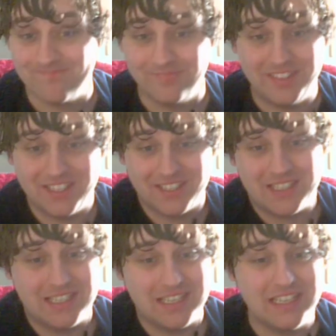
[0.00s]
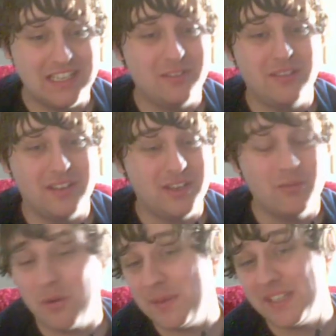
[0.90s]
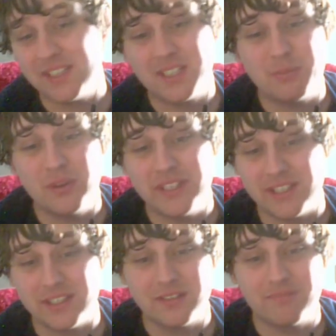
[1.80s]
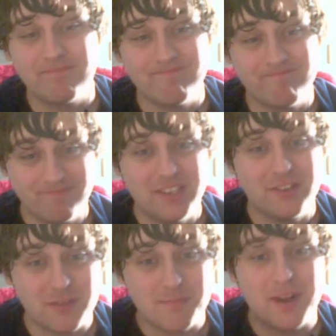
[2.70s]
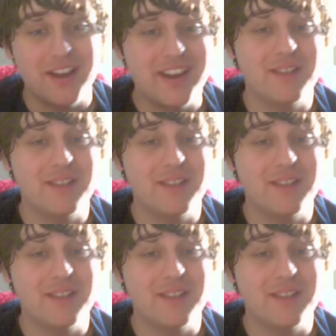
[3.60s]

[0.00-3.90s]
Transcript: Just you won't be disappointed. You should buy it.